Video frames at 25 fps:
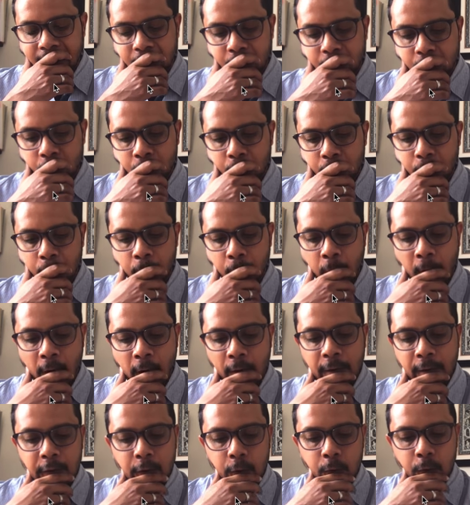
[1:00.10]
to
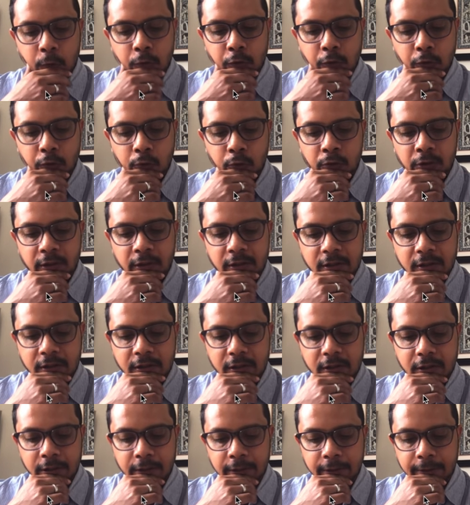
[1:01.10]
walk you through
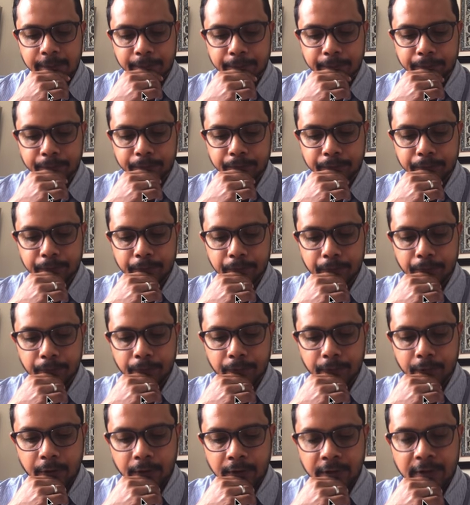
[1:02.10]
this
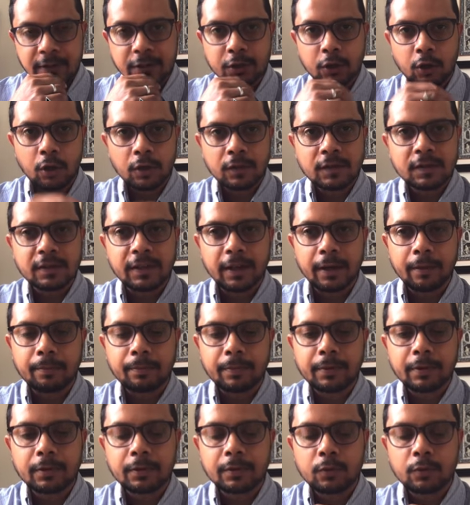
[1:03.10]
this
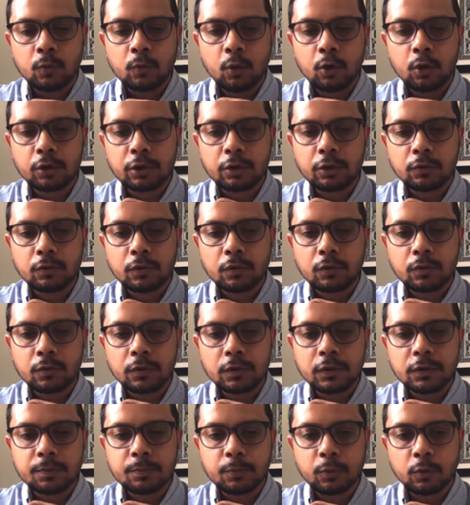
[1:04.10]
concept, to walk you through
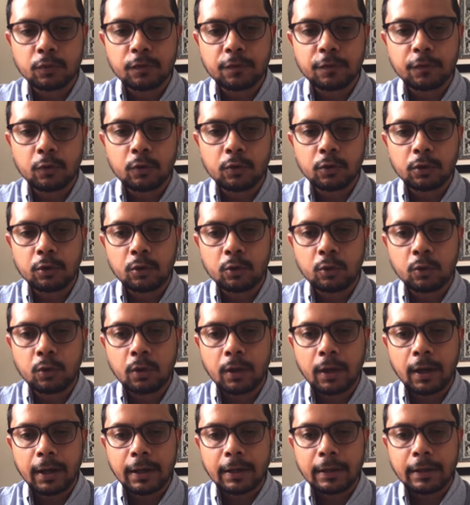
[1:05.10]
this portfolio
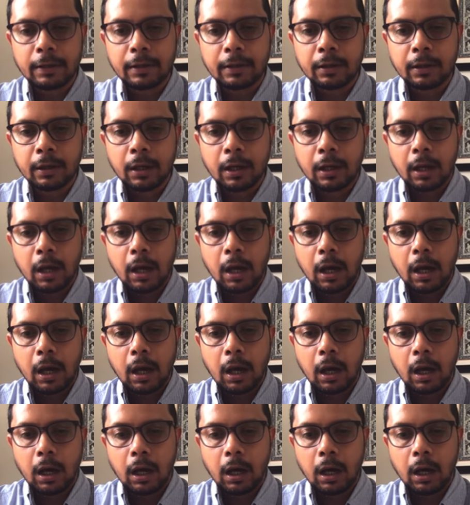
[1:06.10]
and
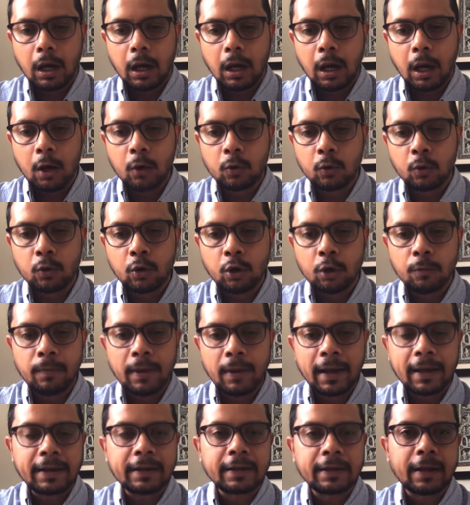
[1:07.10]
how good or
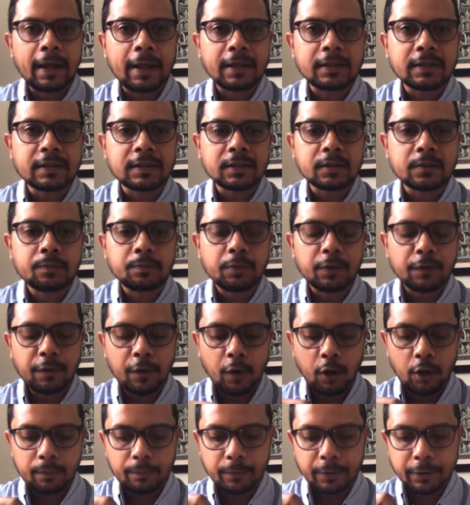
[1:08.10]
bad it has
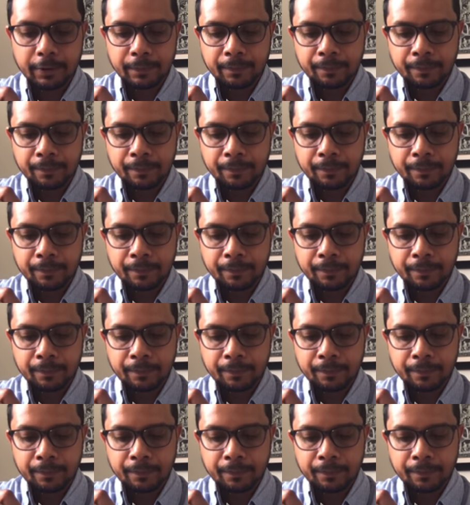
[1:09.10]
performed,